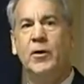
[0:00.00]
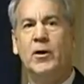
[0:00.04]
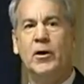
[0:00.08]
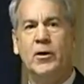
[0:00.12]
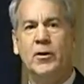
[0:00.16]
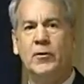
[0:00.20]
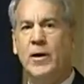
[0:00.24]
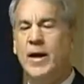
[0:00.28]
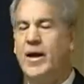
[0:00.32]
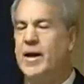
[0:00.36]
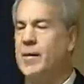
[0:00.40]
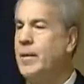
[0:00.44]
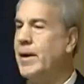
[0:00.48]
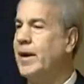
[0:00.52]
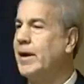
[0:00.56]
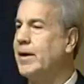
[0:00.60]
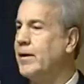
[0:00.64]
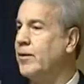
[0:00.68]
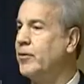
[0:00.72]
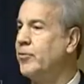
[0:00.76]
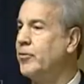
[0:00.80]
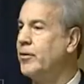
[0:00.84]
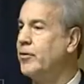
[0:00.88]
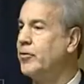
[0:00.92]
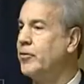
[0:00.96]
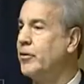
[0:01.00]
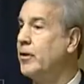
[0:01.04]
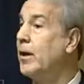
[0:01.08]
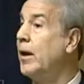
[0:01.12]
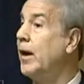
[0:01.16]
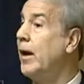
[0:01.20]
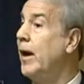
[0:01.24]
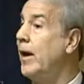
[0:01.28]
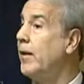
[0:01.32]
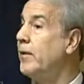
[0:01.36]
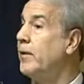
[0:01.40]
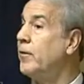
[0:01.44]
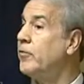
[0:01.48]
trying to make a decision,
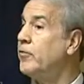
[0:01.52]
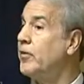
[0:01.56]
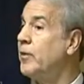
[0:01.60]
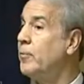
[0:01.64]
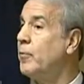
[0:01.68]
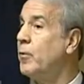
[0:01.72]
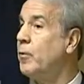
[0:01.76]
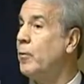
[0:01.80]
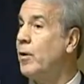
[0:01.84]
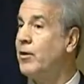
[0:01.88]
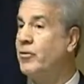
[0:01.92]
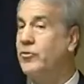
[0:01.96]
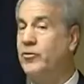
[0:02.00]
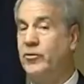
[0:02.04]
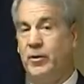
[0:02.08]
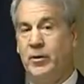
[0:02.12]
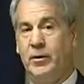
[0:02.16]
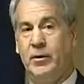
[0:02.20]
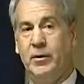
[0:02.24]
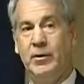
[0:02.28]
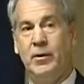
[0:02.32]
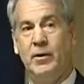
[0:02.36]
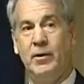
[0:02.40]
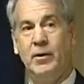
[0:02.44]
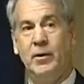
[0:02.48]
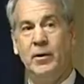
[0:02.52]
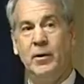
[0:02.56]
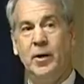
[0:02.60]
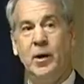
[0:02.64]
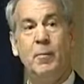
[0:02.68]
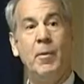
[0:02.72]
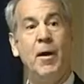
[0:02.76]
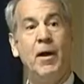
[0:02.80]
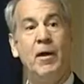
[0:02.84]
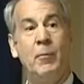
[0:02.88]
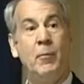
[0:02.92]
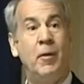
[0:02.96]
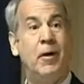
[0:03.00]
and there's some question
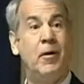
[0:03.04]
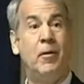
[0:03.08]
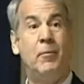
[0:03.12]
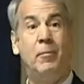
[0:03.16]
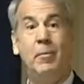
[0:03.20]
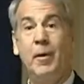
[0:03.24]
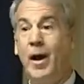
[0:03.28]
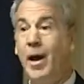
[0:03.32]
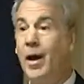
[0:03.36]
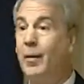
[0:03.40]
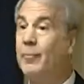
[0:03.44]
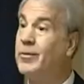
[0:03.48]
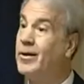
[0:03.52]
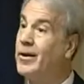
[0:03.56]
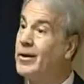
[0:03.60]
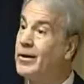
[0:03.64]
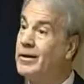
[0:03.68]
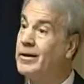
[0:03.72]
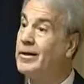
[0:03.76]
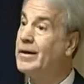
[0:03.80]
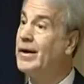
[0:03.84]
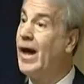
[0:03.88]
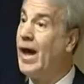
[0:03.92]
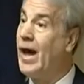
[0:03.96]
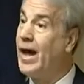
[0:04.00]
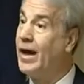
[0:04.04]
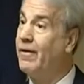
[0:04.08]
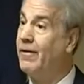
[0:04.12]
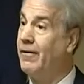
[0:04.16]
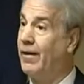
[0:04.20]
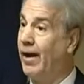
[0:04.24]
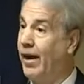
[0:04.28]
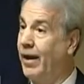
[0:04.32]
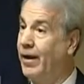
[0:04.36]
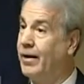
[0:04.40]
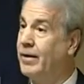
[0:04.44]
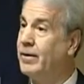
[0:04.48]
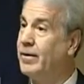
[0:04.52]
about whether Bob's a good guy or
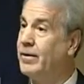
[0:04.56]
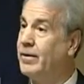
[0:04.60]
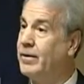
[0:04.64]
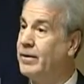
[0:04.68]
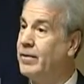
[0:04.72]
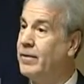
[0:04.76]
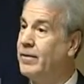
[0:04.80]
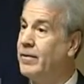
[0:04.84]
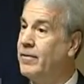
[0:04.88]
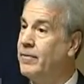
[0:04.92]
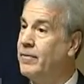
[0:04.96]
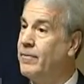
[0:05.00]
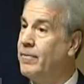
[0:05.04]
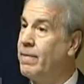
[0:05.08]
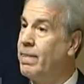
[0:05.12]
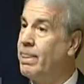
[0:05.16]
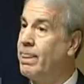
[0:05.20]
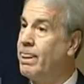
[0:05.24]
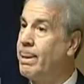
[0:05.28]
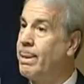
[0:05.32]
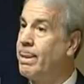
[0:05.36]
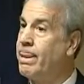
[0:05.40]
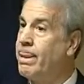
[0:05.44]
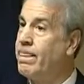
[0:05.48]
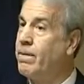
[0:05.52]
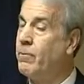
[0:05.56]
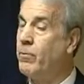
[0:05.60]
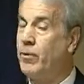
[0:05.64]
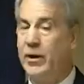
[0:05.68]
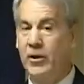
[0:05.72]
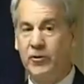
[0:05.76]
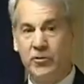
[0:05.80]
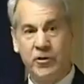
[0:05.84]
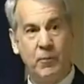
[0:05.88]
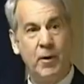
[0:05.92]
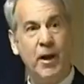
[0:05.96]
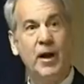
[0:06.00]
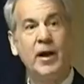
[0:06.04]
not. Well, here's
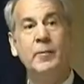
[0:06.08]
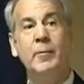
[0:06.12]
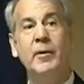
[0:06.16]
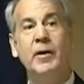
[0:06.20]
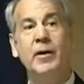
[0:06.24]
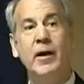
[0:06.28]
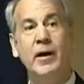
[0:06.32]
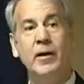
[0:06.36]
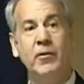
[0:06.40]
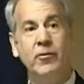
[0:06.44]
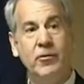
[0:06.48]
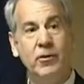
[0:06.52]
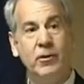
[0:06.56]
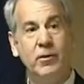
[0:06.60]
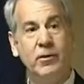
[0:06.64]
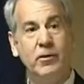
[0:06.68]
a recommendation.